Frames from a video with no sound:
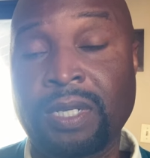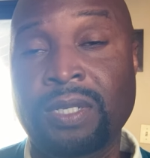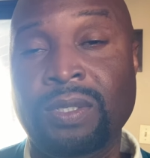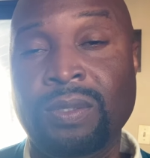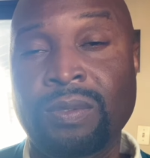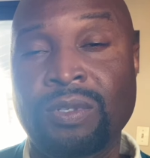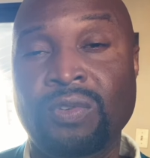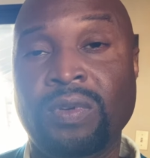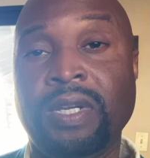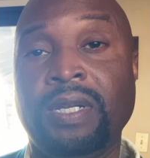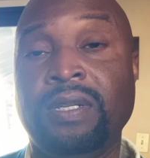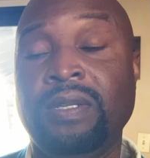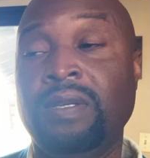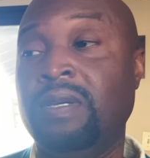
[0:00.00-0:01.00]
He sued
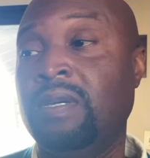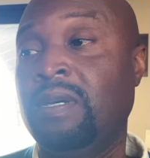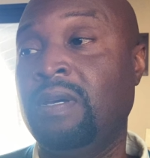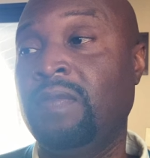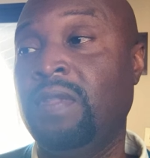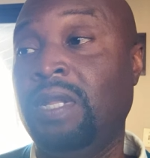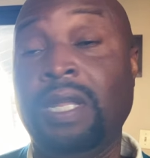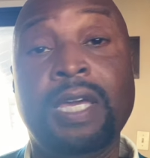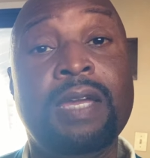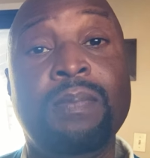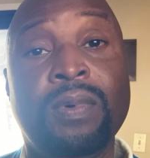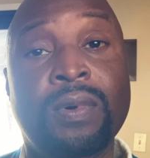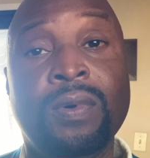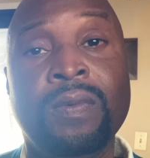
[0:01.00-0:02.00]
Drake, the
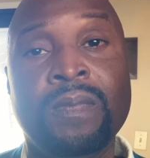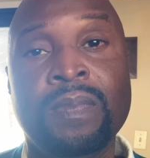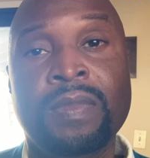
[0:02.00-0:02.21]
label